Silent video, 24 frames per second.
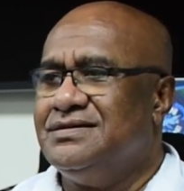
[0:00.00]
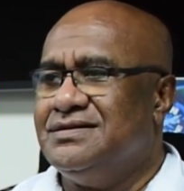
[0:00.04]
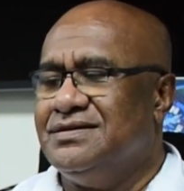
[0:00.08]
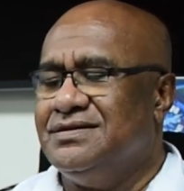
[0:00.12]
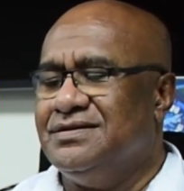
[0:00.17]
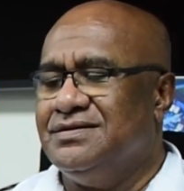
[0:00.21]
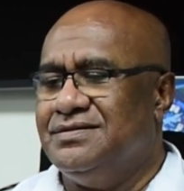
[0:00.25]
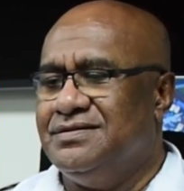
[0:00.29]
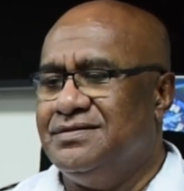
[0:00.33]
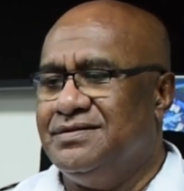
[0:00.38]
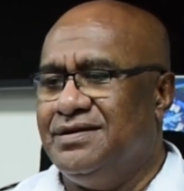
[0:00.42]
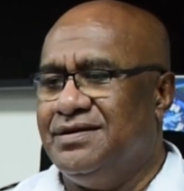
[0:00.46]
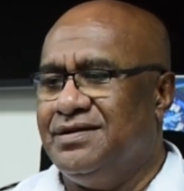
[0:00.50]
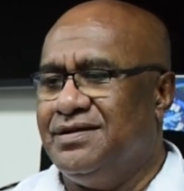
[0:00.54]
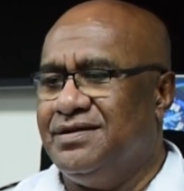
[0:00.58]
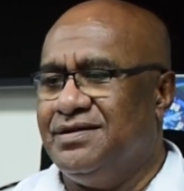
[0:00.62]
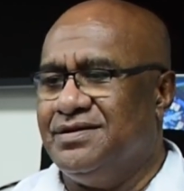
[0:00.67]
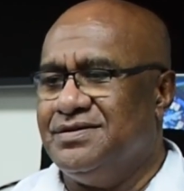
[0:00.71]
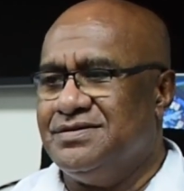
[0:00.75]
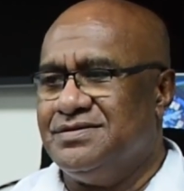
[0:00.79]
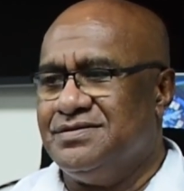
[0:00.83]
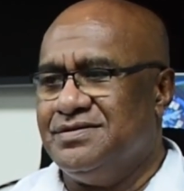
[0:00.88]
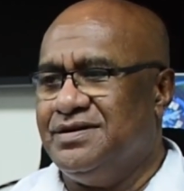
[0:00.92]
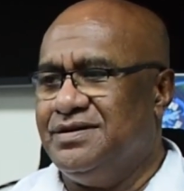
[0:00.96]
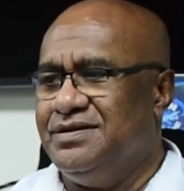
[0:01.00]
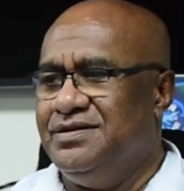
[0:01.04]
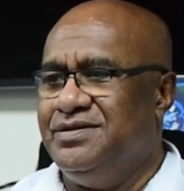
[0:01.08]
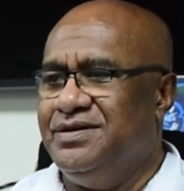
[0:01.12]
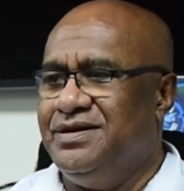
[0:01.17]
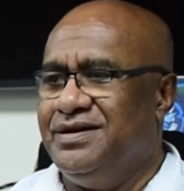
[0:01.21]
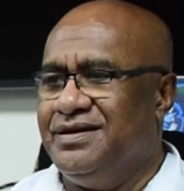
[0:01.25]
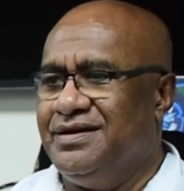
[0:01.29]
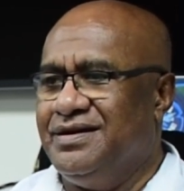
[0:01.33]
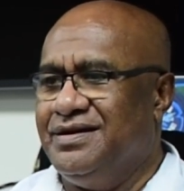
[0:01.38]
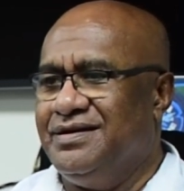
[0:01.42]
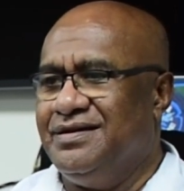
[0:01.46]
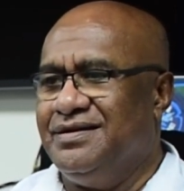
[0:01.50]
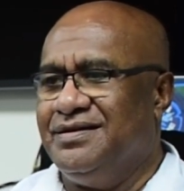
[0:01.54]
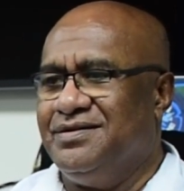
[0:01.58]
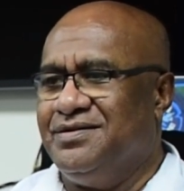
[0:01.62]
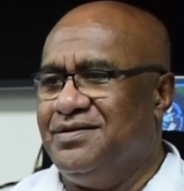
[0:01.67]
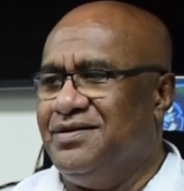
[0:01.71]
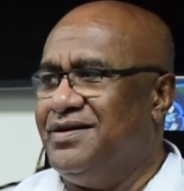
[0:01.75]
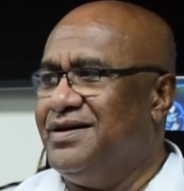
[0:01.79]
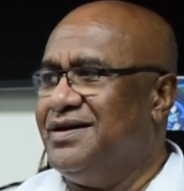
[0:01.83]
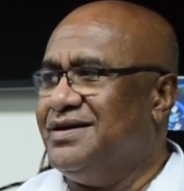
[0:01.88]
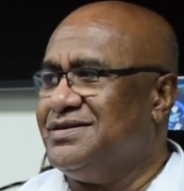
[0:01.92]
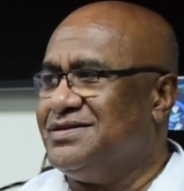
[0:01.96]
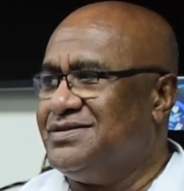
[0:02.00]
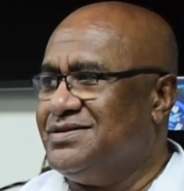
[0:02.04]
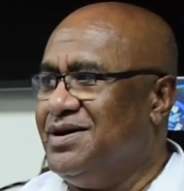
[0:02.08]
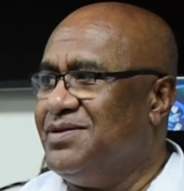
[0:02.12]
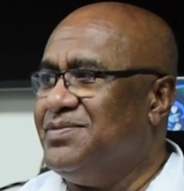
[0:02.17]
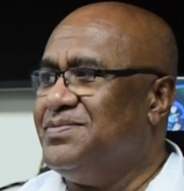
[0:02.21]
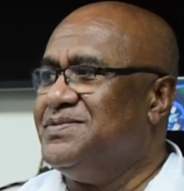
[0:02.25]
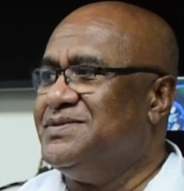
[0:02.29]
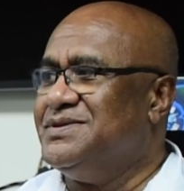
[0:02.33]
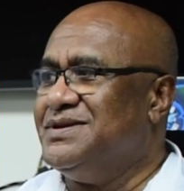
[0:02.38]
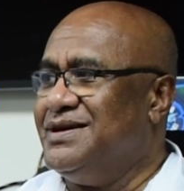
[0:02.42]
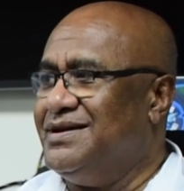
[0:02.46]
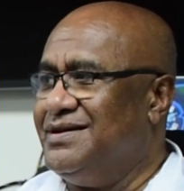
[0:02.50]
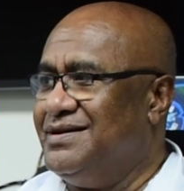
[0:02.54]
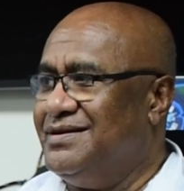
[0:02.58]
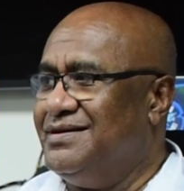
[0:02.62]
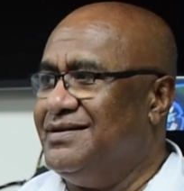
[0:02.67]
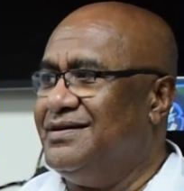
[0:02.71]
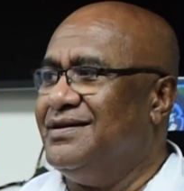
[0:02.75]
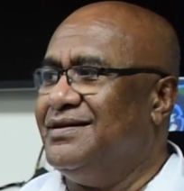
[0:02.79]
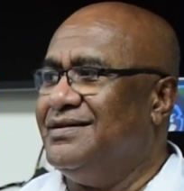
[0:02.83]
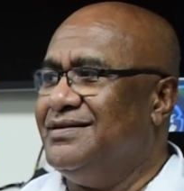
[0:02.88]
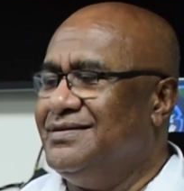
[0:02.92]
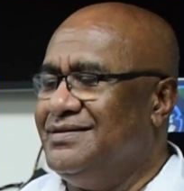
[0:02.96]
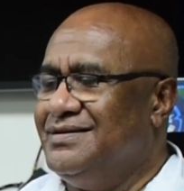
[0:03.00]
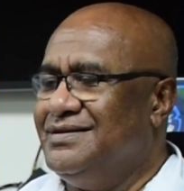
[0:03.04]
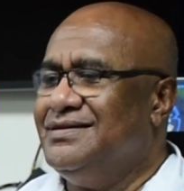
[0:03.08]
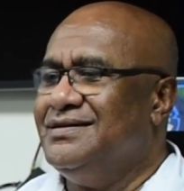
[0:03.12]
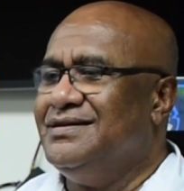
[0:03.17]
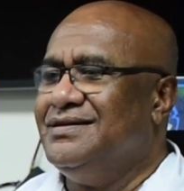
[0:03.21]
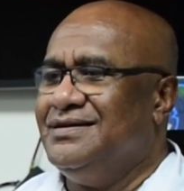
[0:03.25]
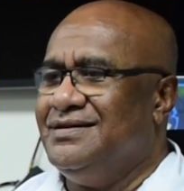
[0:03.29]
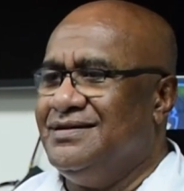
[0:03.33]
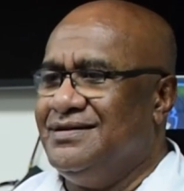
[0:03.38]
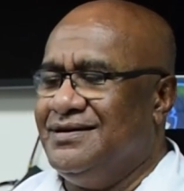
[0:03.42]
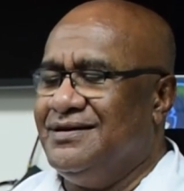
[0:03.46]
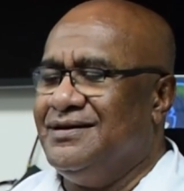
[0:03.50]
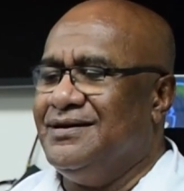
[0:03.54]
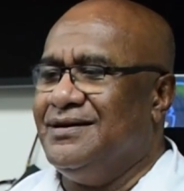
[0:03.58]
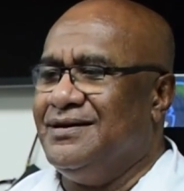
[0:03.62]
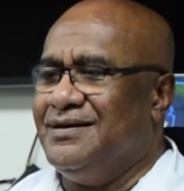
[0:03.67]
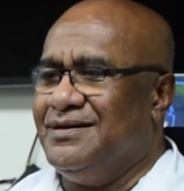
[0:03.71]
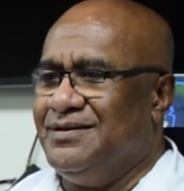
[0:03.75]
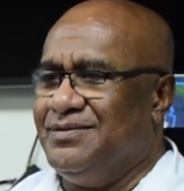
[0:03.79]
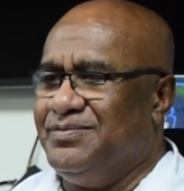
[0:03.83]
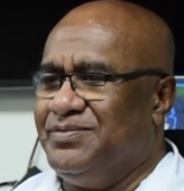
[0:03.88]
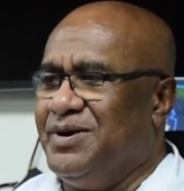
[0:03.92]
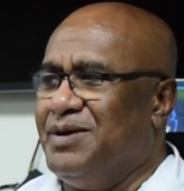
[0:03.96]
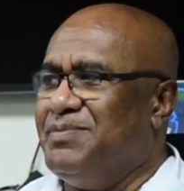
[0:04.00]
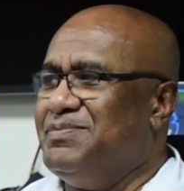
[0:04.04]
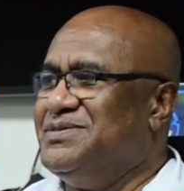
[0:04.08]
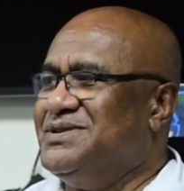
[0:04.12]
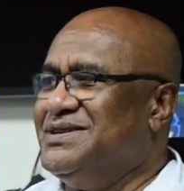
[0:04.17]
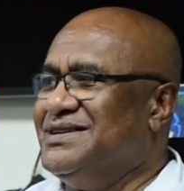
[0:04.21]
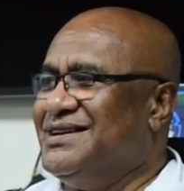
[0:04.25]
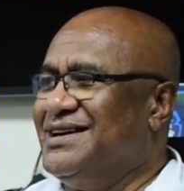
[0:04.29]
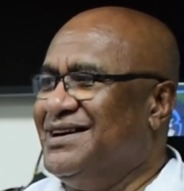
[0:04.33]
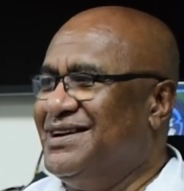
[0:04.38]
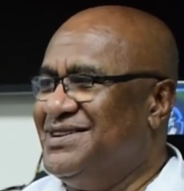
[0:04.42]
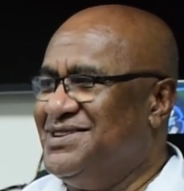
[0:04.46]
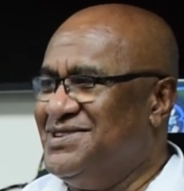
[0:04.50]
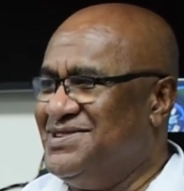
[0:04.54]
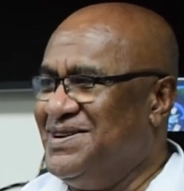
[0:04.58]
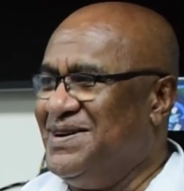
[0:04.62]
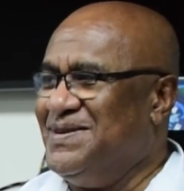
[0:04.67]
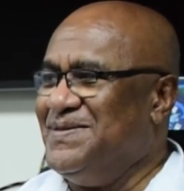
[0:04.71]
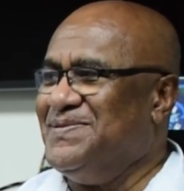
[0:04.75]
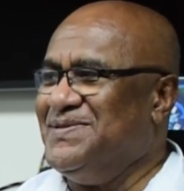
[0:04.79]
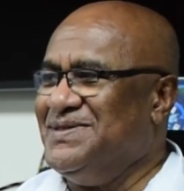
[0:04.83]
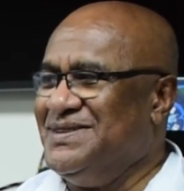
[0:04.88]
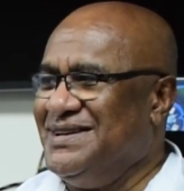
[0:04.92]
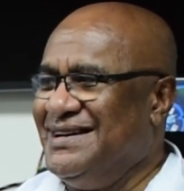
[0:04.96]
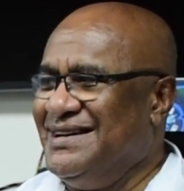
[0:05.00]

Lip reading: So those who are doing corner shops and popsicle shops,